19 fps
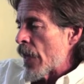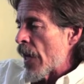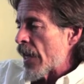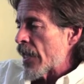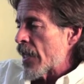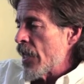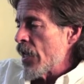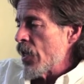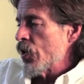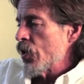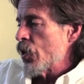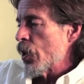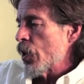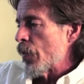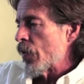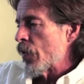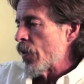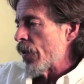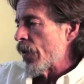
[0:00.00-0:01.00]
That
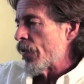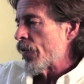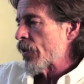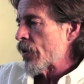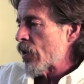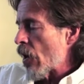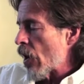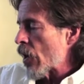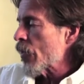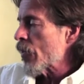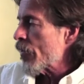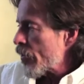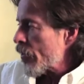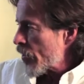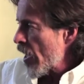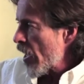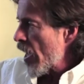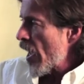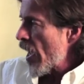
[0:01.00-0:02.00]
kinship that photographers